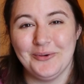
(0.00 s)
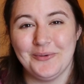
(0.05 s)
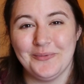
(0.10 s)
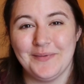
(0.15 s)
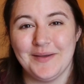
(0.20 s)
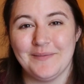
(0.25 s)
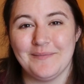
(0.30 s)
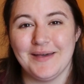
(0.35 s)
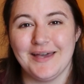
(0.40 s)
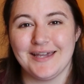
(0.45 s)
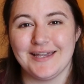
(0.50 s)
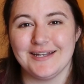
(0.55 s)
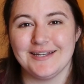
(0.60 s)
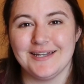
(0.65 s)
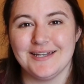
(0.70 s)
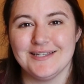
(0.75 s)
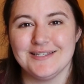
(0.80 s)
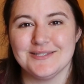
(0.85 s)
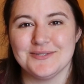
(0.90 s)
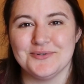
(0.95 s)
way back in
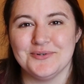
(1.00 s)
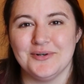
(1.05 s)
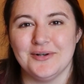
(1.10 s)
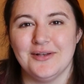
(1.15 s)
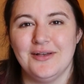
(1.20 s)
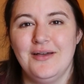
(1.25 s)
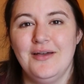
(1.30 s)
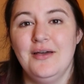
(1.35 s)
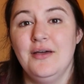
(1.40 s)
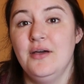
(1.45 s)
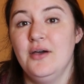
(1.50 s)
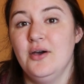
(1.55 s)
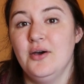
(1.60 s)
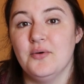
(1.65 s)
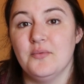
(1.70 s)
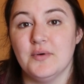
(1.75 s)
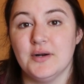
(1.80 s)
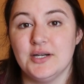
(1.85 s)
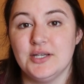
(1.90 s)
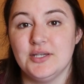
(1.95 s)
high school.
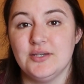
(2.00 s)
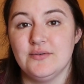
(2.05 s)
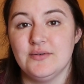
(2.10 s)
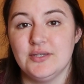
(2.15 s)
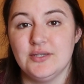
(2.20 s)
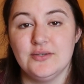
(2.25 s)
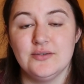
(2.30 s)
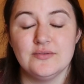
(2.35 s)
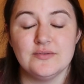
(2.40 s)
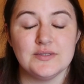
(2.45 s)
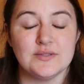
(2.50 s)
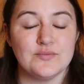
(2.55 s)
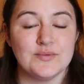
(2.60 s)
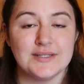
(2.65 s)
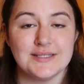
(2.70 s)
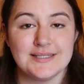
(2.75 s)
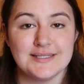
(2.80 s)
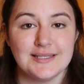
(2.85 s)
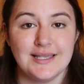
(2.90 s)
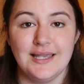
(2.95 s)
What do you use?
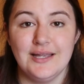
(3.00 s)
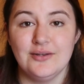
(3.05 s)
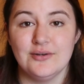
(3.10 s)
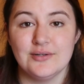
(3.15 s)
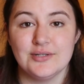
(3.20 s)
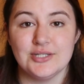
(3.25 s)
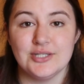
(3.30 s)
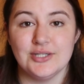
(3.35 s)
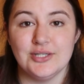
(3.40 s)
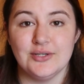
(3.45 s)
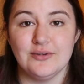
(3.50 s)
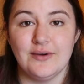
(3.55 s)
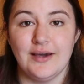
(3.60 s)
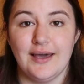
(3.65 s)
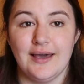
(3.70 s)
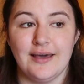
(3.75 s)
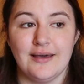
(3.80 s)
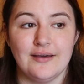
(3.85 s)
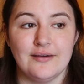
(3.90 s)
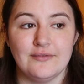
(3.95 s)
What scanner do you
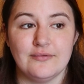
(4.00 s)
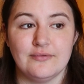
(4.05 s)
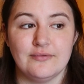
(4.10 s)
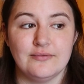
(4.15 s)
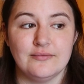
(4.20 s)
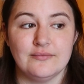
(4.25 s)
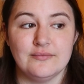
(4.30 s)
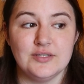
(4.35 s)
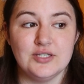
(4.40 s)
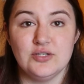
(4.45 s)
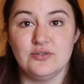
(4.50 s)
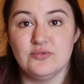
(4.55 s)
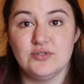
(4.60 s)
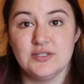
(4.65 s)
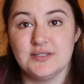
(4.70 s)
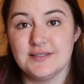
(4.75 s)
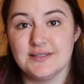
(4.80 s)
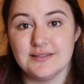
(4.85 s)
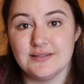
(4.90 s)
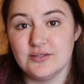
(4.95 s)
have? Do you
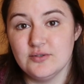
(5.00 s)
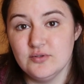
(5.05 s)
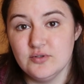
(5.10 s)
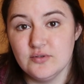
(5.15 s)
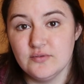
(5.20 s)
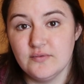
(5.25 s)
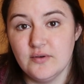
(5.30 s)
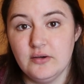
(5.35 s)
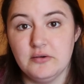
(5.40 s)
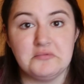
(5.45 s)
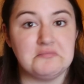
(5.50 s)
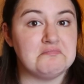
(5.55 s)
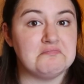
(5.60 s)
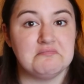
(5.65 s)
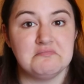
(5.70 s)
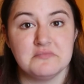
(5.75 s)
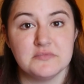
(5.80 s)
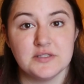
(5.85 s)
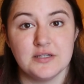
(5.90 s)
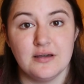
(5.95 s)
just use your phone?
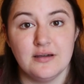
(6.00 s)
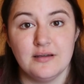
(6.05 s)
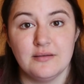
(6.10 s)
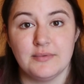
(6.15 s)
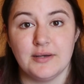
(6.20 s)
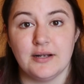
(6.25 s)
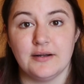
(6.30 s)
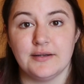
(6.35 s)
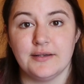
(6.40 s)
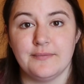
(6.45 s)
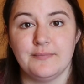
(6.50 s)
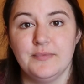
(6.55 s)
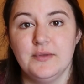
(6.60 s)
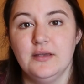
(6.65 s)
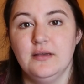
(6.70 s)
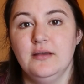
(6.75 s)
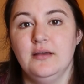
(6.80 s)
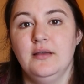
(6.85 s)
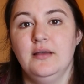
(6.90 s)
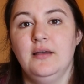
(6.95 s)
Talk about it.
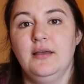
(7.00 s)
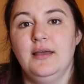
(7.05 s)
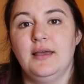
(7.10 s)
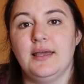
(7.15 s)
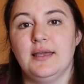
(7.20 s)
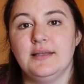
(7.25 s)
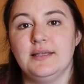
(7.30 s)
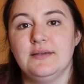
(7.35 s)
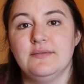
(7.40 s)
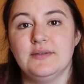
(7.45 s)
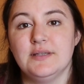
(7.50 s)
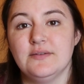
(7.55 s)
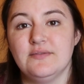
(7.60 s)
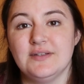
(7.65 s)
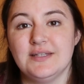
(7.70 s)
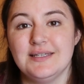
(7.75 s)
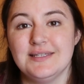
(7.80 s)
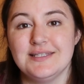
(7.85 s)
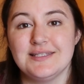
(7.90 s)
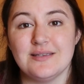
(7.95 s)
And even if
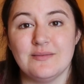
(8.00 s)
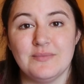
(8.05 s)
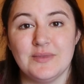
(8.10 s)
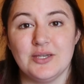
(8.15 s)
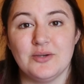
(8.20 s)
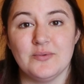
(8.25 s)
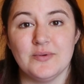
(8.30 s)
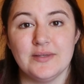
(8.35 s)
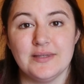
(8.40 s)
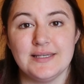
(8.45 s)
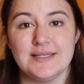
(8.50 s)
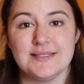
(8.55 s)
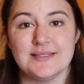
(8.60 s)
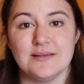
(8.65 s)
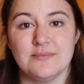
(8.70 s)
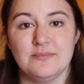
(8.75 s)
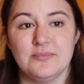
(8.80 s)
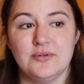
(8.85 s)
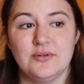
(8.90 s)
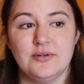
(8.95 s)
it is something really
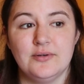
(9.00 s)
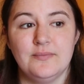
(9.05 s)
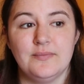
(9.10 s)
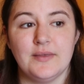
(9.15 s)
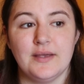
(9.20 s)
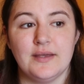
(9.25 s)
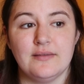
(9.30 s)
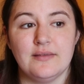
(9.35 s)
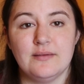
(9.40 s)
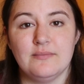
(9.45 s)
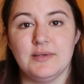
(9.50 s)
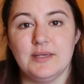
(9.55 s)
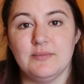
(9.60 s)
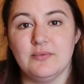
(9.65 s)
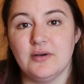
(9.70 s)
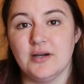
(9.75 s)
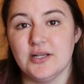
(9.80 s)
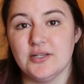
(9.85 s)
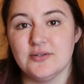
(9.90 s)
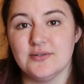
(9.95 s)
simple, I think
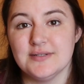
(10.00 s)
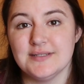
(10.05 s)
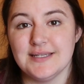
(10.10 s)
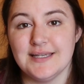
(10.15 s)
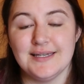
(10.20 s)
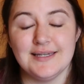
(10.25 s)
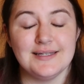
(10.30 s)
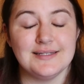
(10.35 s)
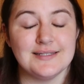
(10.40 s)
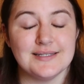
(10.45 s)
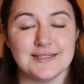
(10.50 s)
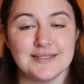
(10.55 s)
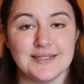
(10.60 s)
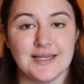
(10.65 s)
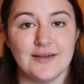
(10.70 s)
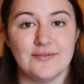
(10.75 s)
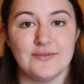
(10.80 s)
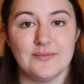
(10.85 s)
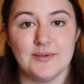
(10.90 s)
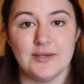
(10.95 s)
people understanding it doesn't
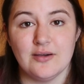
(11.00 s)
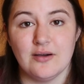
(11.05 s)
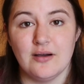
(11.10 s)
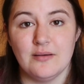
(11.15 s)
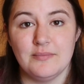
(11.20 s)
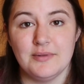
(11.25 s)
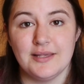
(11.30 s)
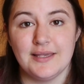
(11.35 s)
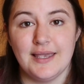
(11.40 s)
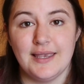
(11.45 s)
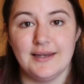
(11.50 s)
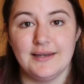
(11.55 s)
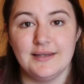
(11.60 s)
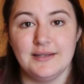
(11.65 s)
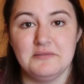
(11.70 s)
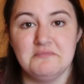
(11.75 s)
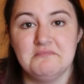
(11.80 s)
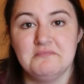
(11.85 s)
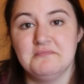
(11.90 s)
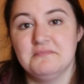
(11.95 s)
have to be
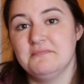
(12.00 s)
complicated